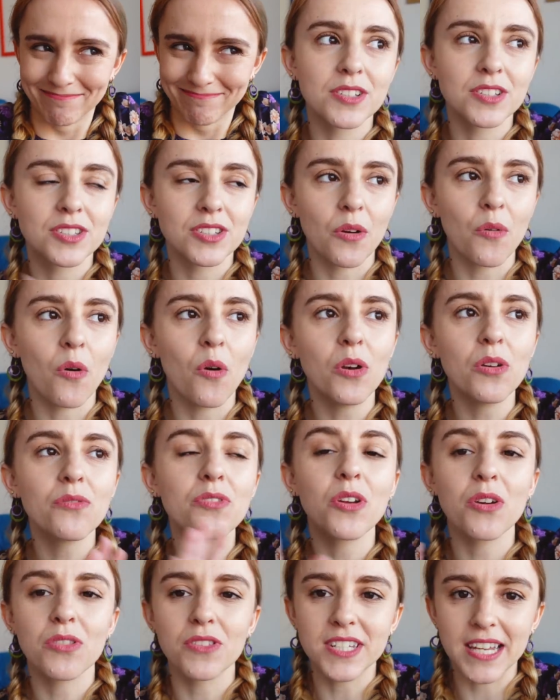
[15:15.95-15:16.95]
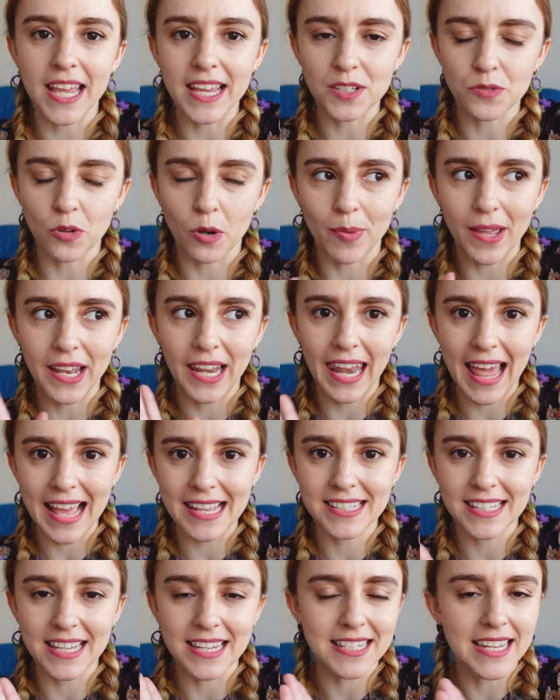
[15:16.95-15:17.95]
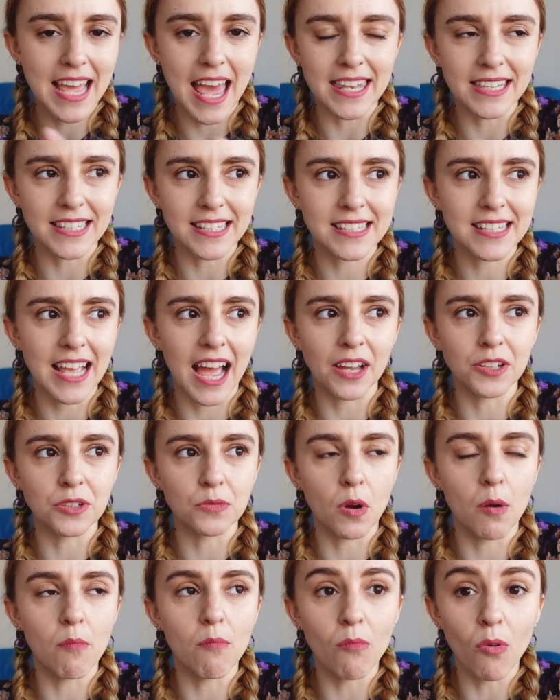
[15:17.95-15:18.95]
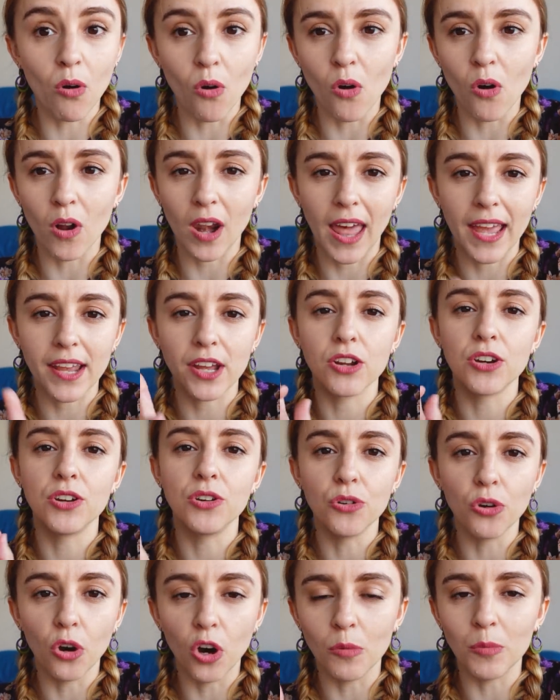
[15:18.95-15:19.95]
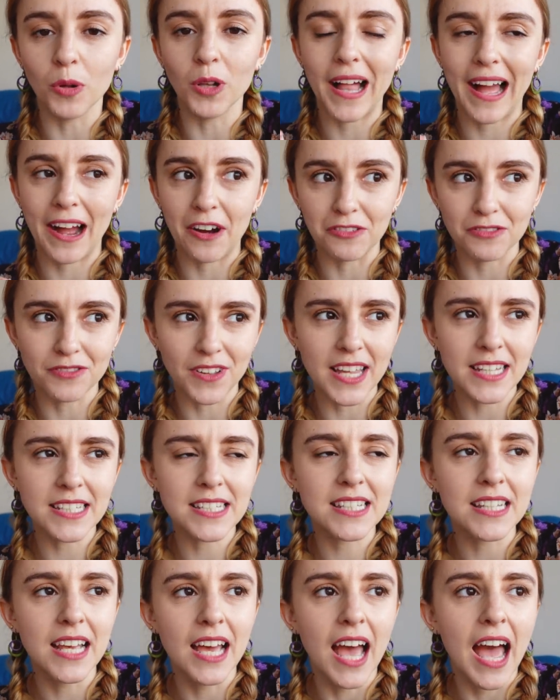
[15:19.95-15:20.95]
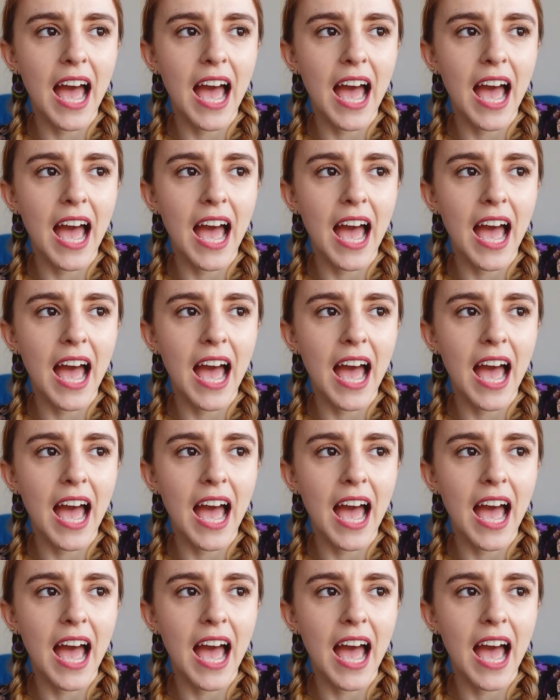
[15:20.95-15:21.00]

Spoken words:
So all of the other days were a bit less intense and were more like normal outfits.